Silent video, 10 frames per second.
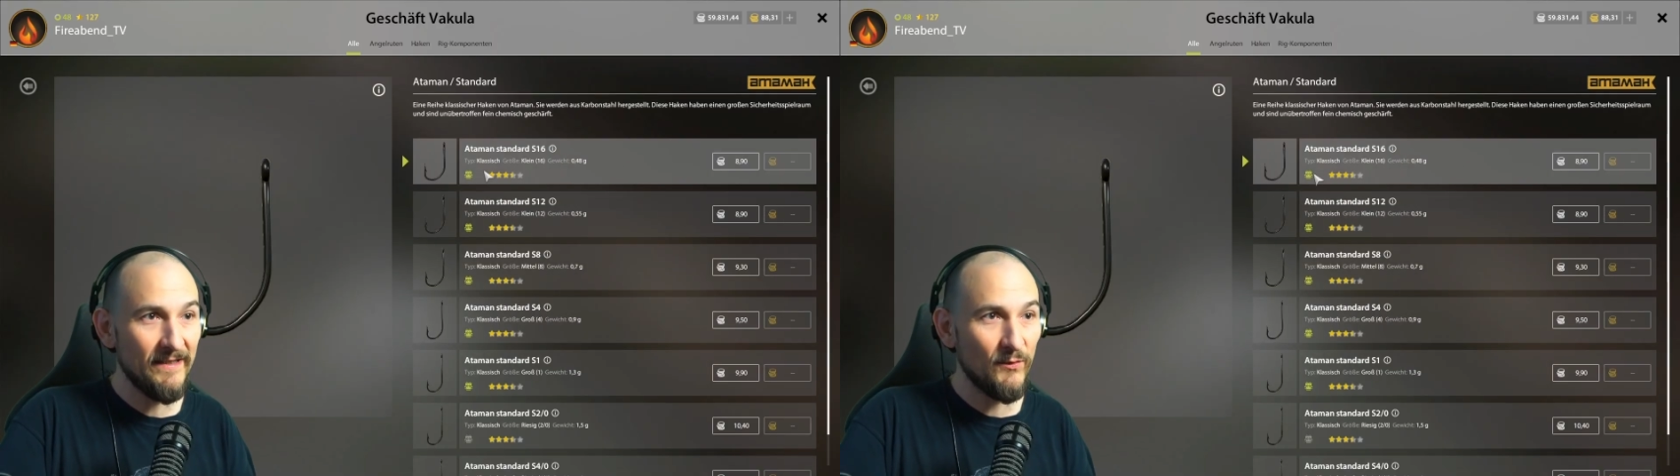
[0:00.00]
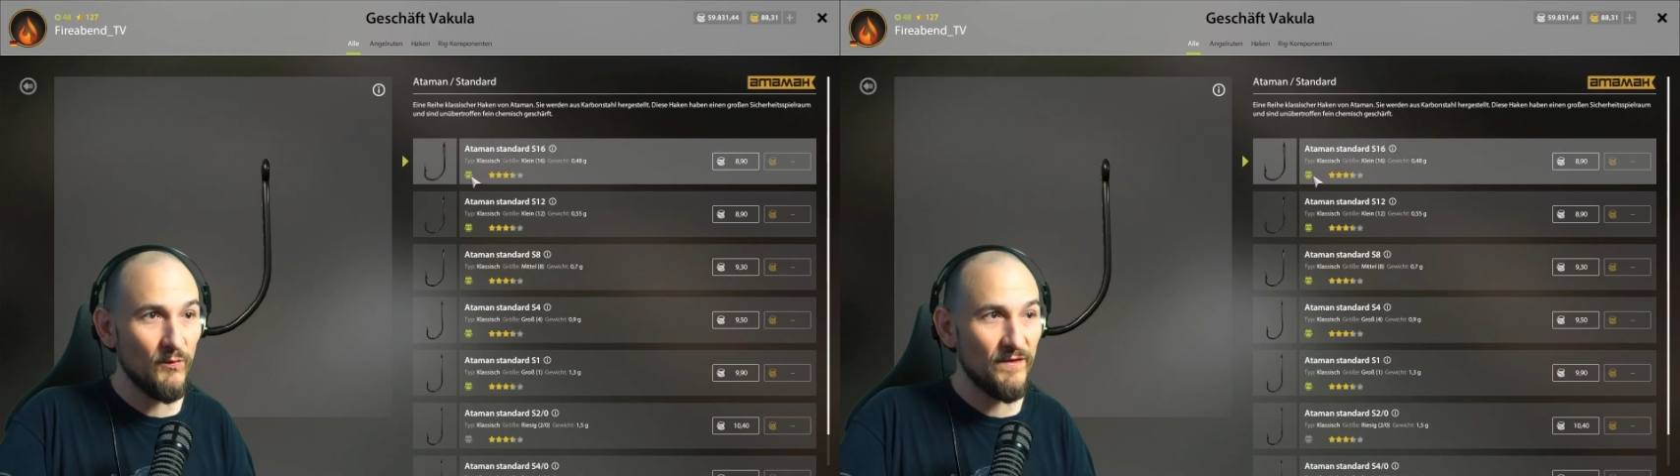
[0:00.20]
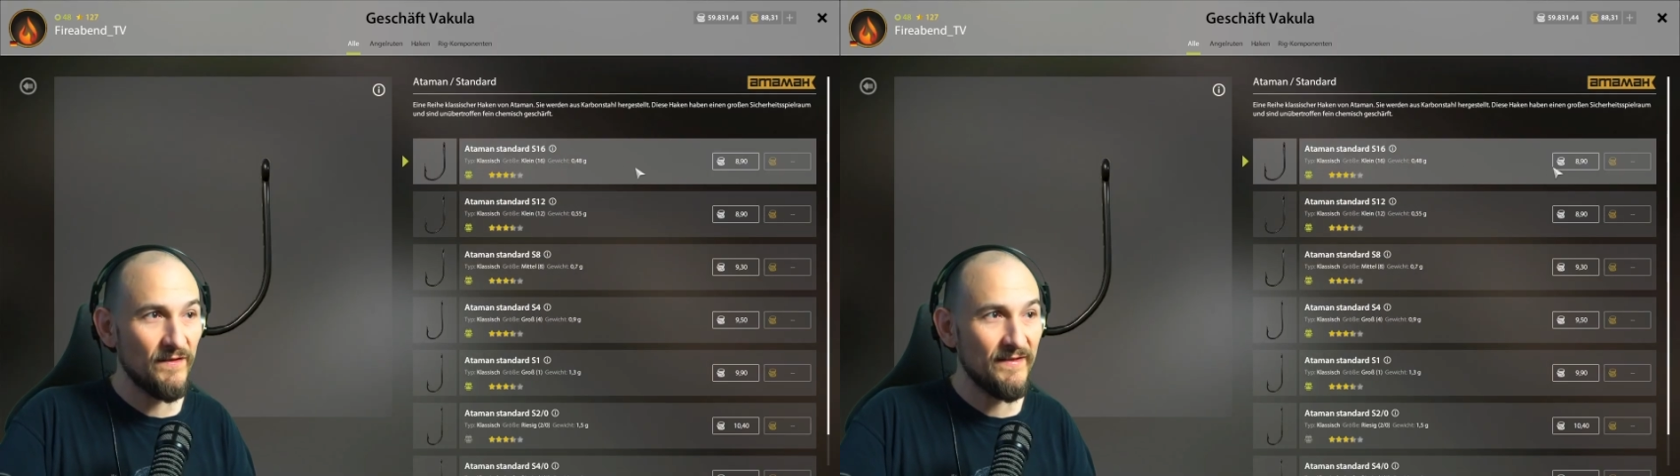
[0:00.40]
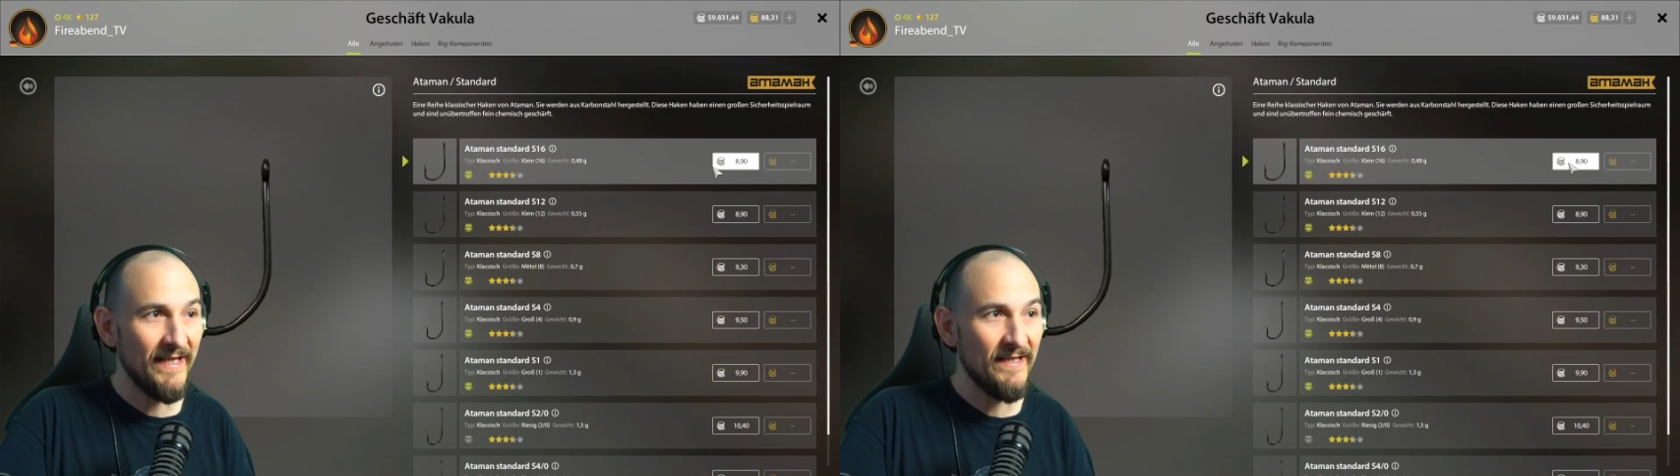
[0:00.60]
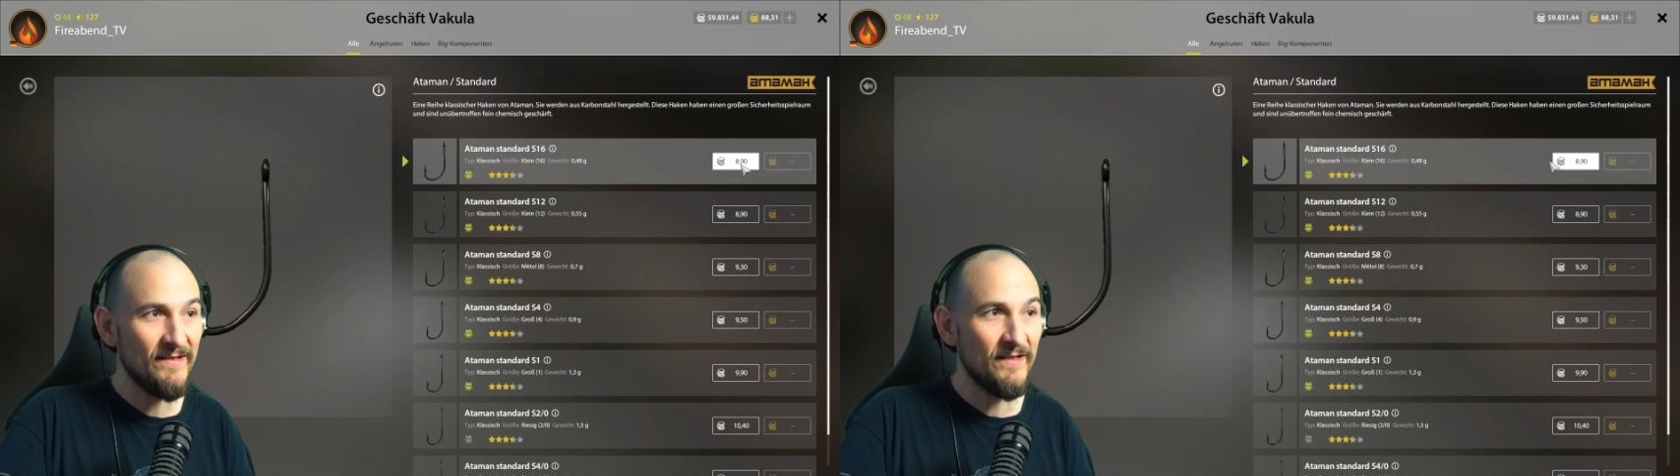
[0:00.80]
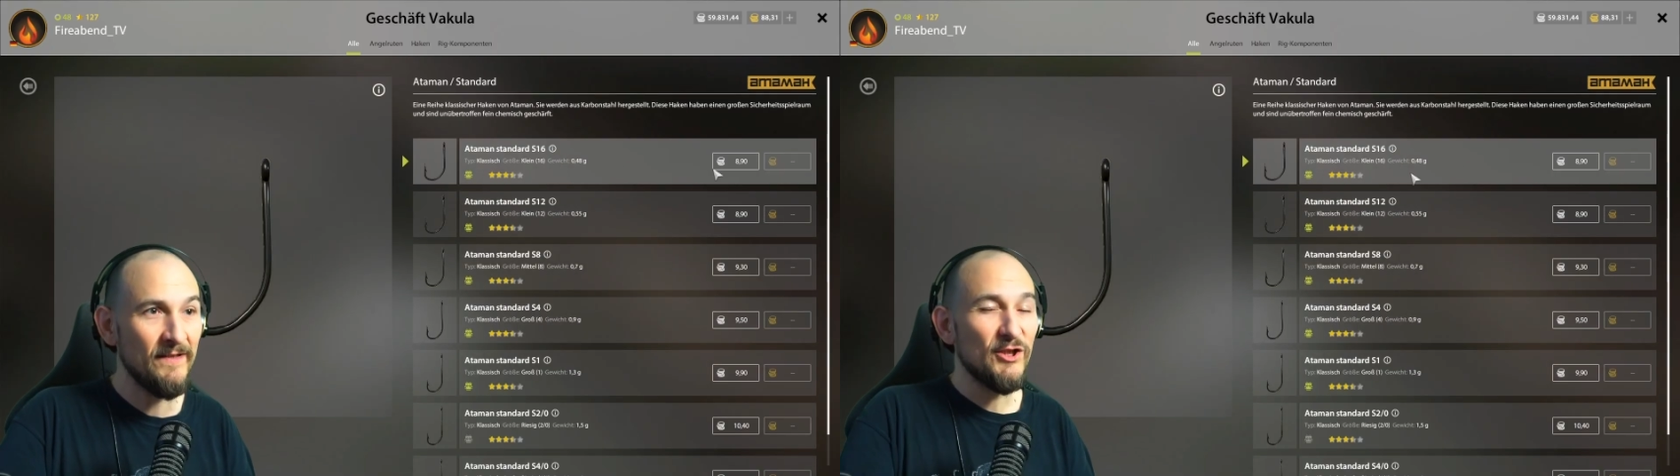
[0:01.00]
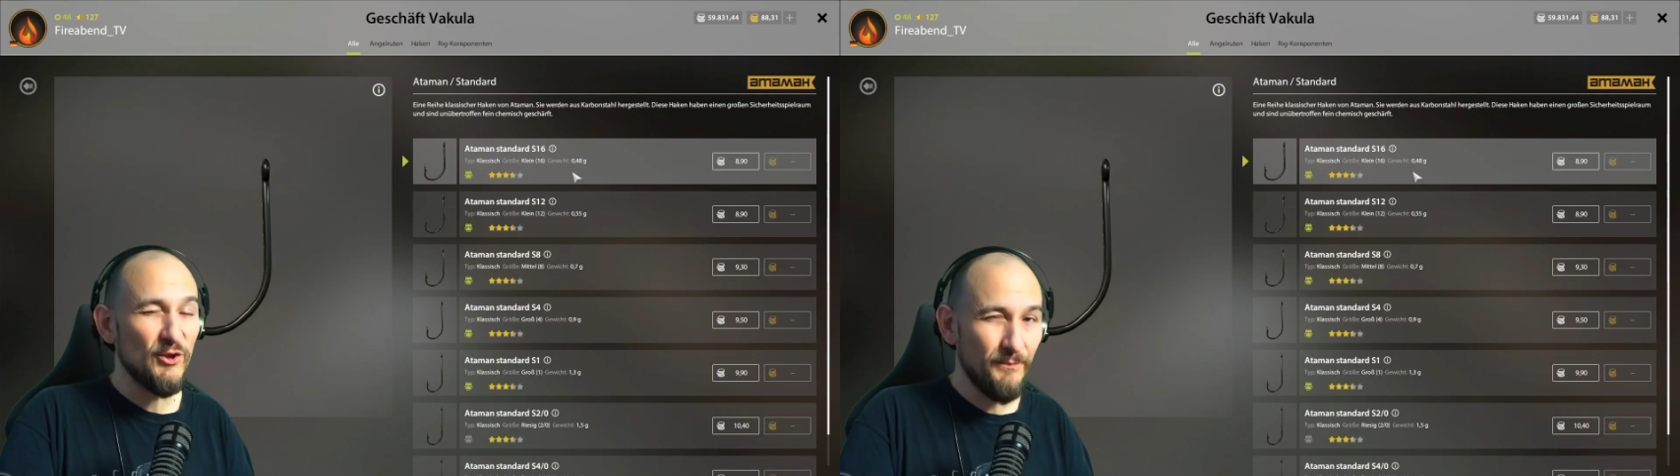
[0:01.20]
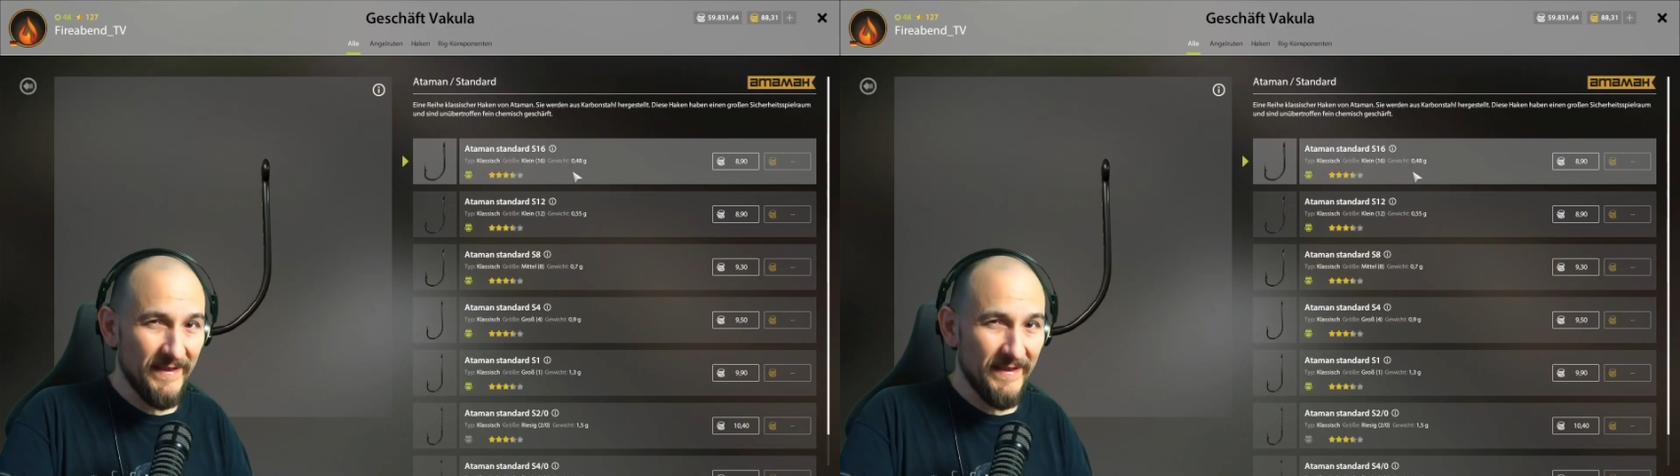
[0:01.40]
they really work great for both